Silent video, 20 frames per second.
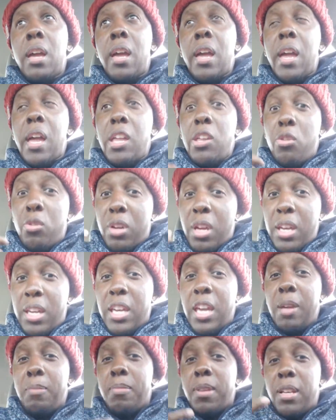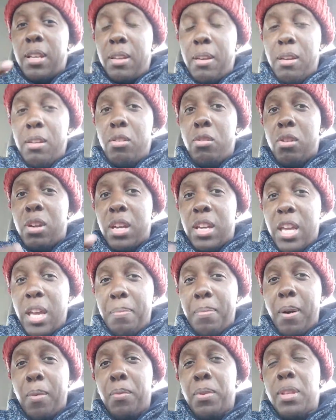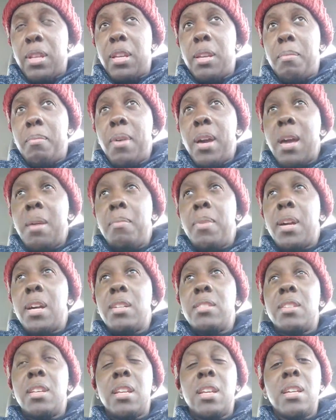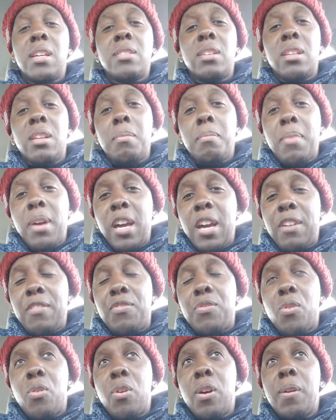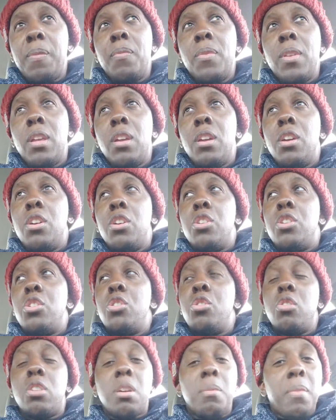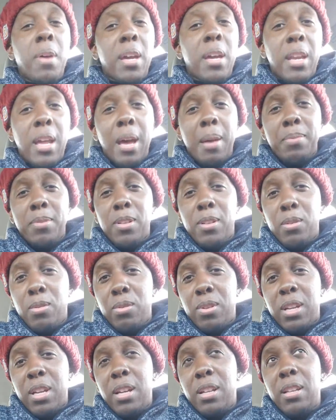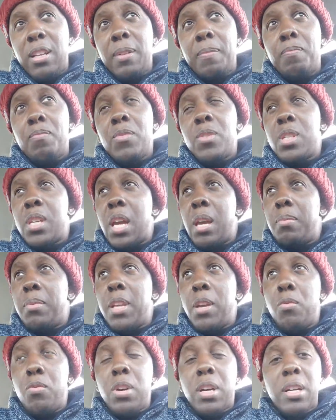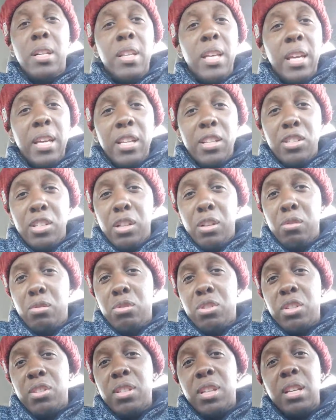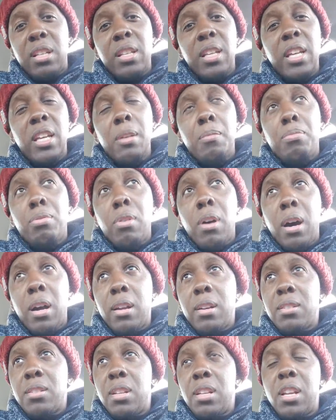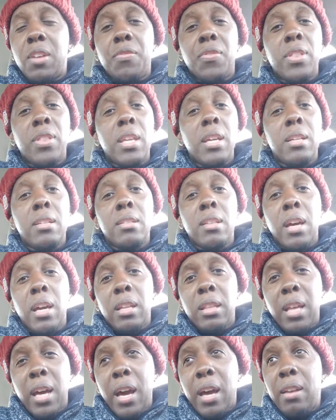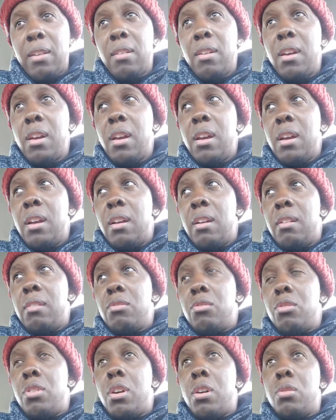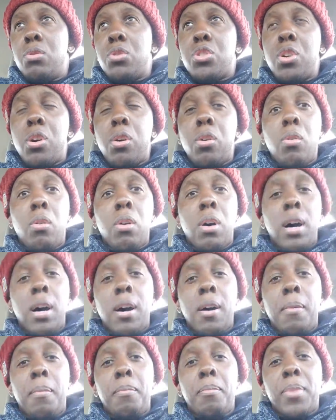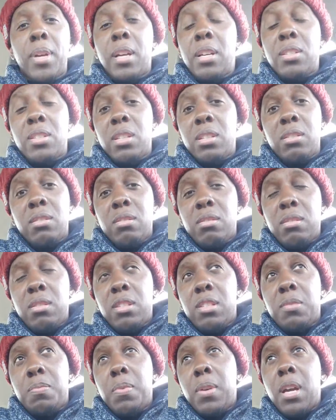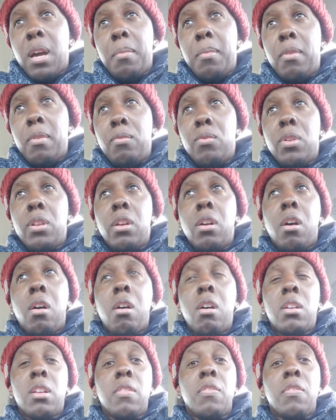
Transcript: and you can keep up with the demand, because it is a demand for it. You can make an absolute killing. Same thing with cleaning solutions and cleaning products and different things like that. So because it's becoming really hard to